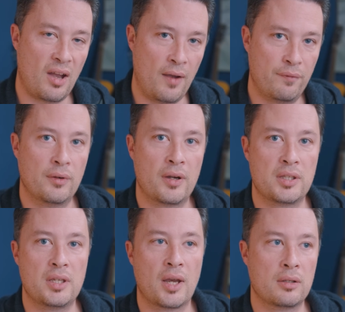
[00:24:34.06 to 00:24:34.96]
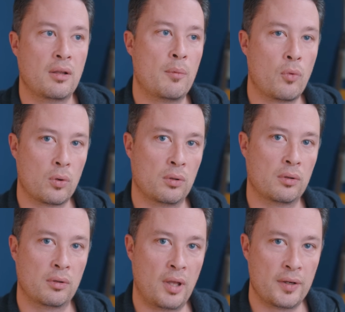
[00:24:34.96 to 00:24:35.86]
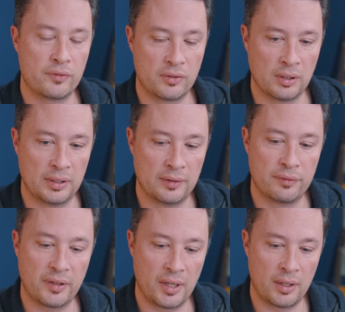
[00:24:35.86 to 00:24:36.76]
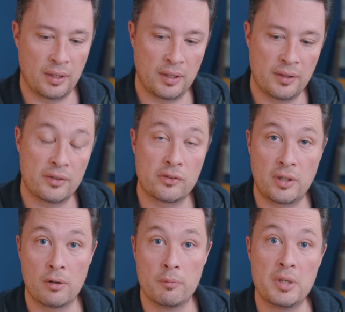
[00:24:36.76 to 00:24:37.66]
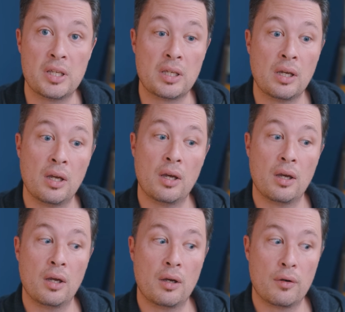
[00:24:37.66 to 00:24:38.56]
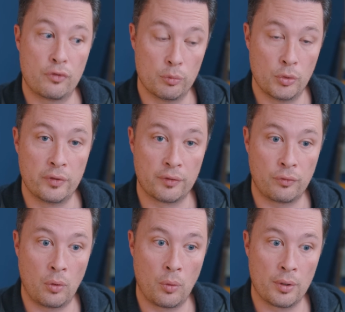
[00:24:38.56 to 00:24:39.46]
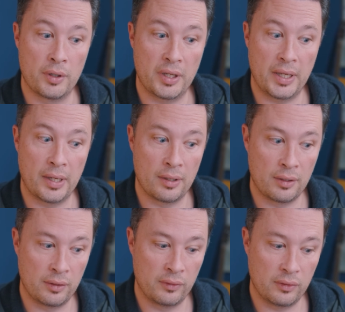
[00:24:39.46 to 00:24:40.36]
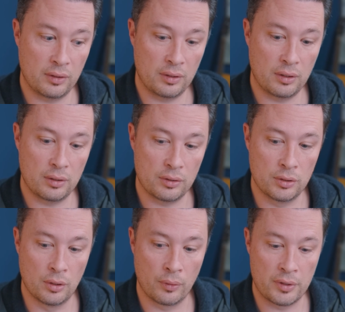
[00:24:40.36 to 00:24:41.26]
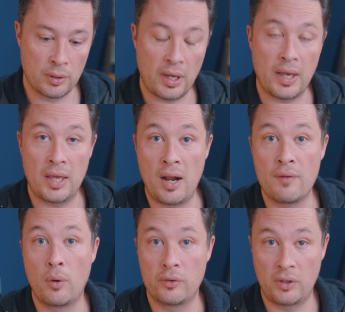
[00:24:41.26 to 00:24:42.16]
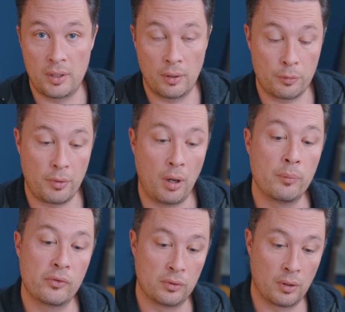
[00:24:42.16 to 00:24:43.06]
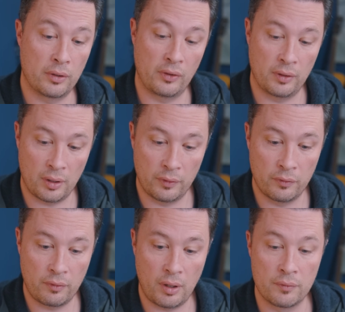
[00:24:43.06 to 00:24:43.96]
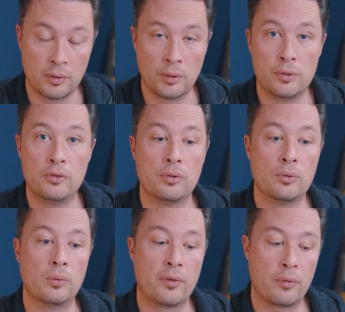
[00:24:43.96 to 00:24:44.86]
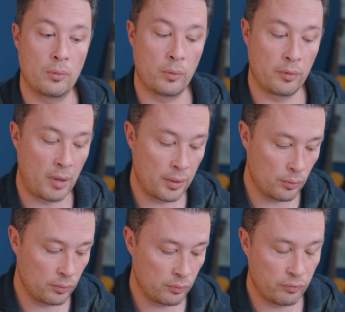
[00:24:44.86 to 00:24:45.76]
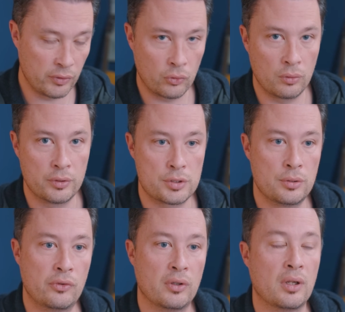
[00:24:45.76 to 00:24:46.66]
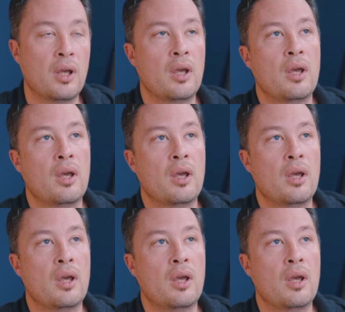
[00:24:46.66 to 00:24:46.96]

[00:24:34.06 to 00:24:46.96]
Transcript: I feel like he had a lot more life to live, and that scared me for moving forward. And, you know, and I've always had health problems, you know, as I've alluded to with my own physical issues, and